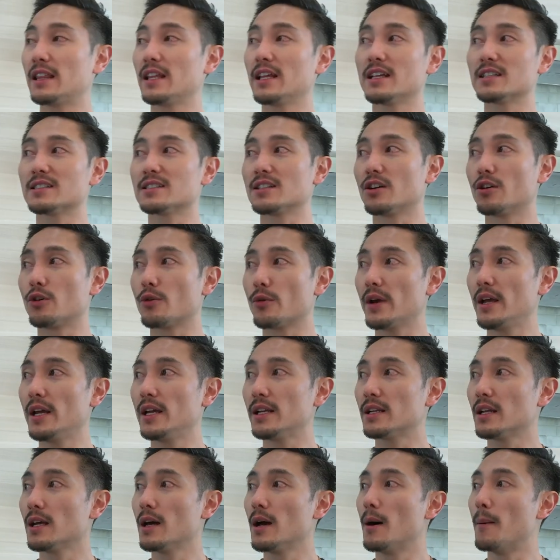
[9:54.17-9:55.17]
I think it's a
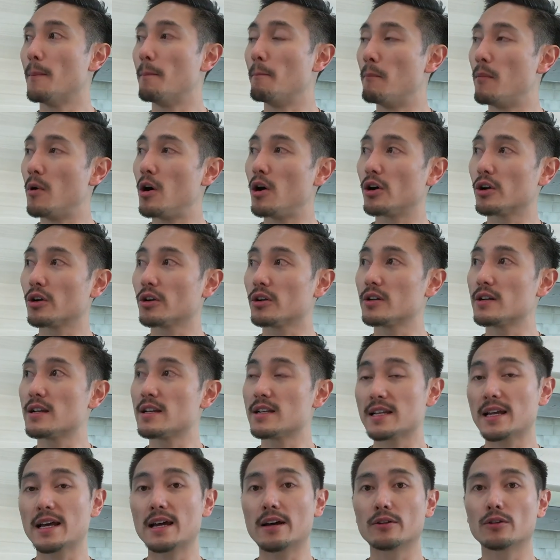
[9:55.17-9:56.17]
great modern
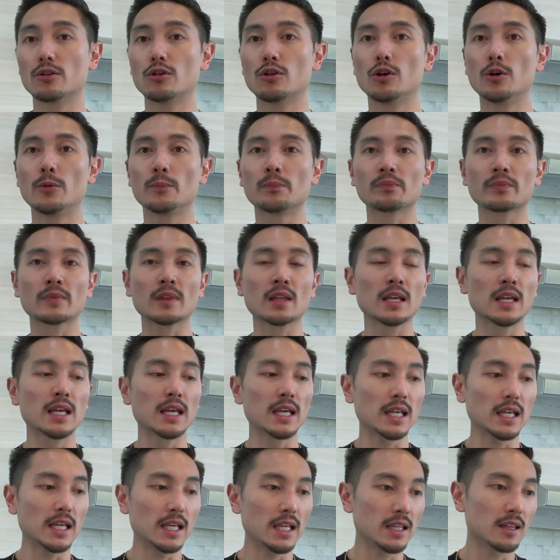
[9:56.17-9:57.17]
townhome
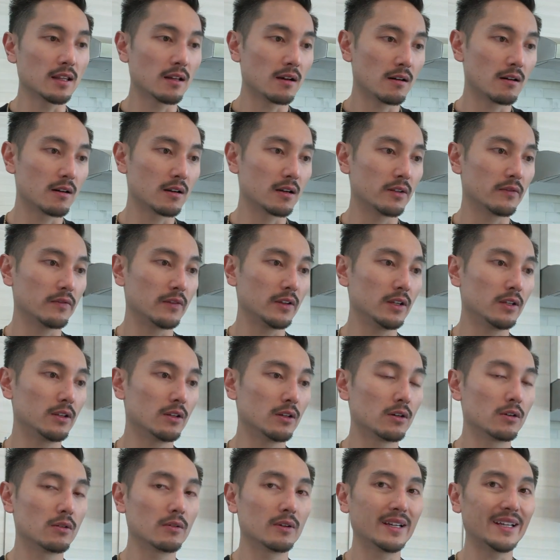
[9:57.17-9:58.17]
in the heart of
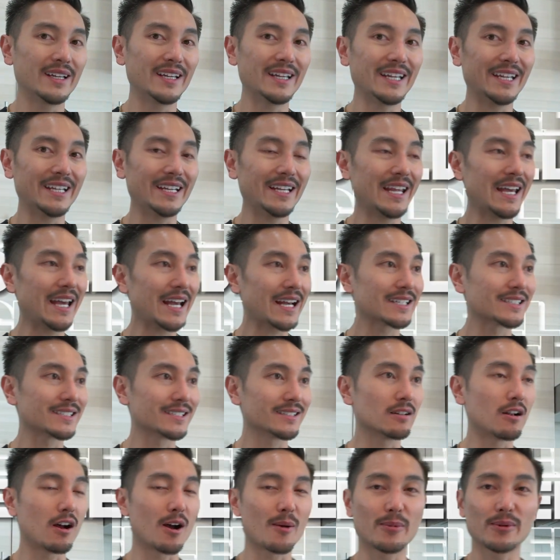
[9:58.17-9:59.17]
Eado, an
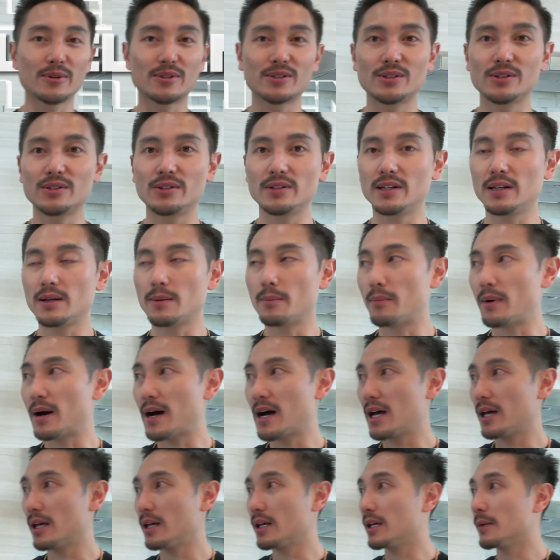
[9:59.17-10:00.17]
excellent opportunity to
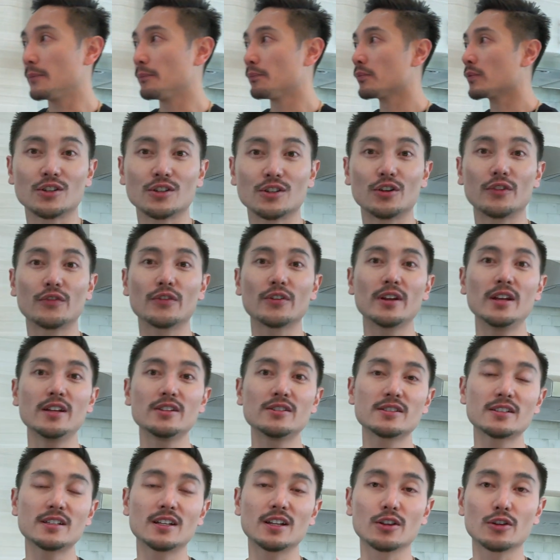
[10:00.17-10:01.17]
buy. So if you're
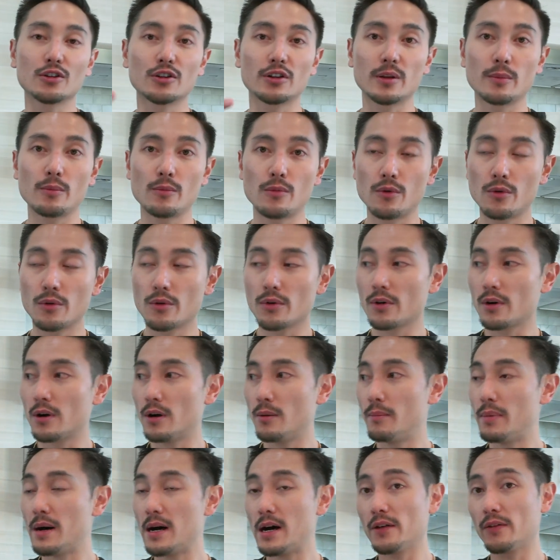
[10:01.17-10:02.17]
interested in learning more
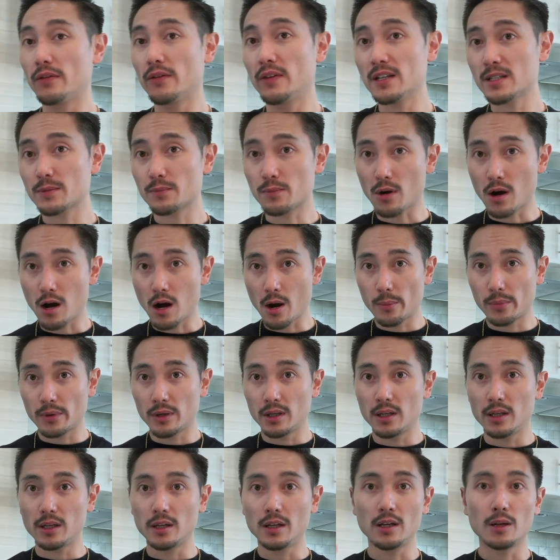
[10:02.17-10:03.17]
about this
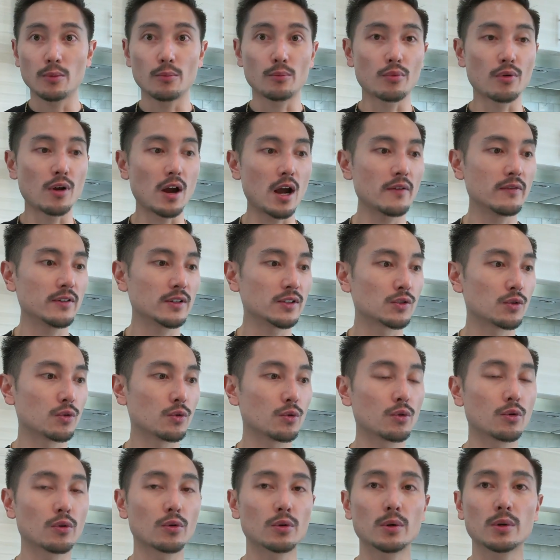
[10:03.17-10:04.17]
property, private
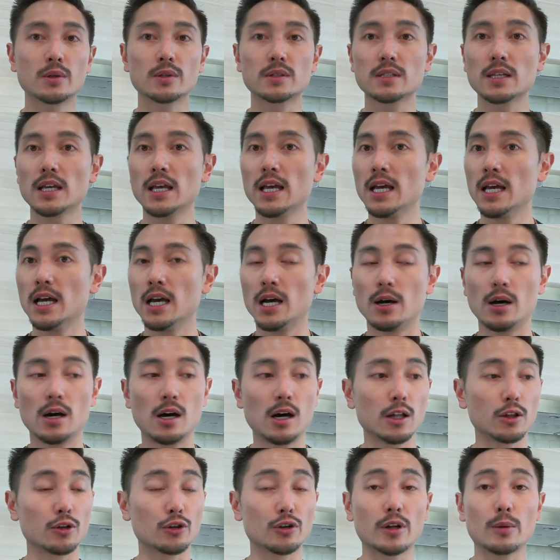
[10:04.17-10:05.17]
tours,
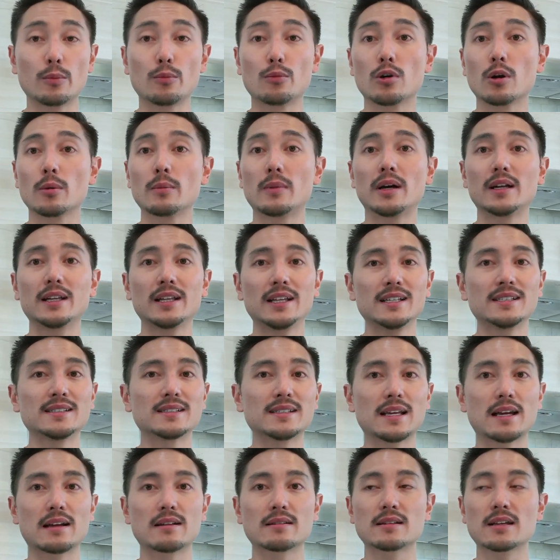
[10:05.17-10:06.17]
learning more about
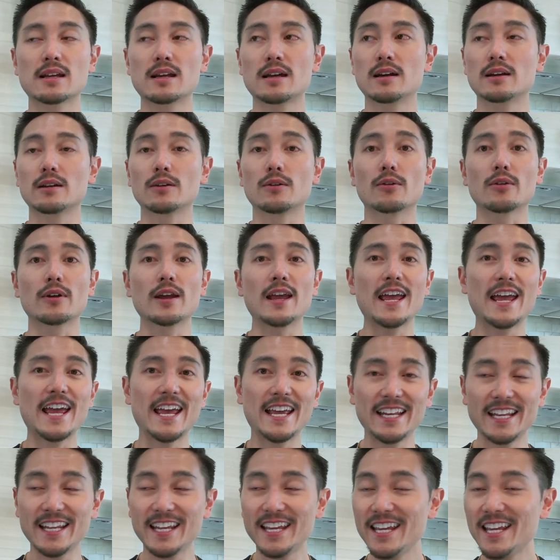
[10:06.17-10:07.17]
East Downtown or
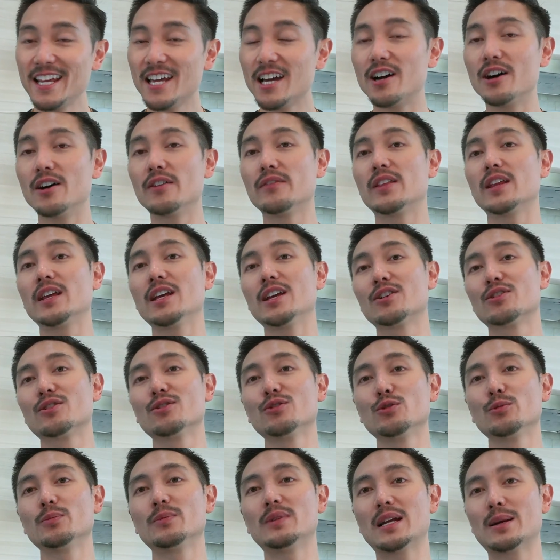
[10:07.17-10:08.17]
any of the inner
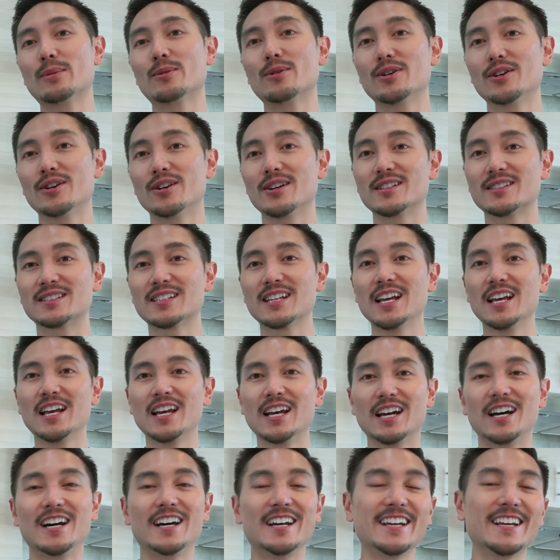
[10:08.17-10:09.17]
loop neighborhoods,
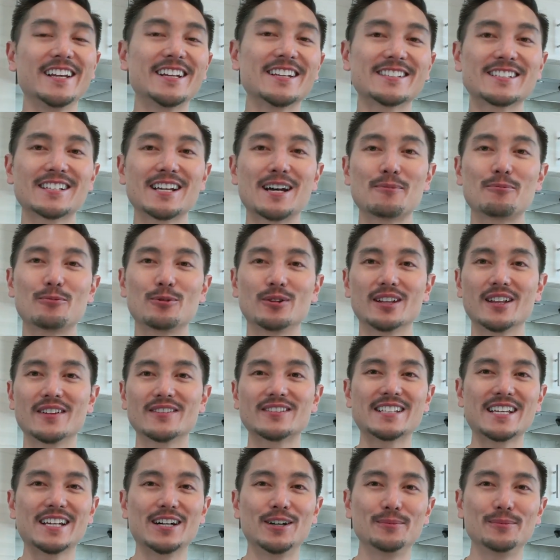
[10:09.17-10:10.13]
hit us up. We'd love to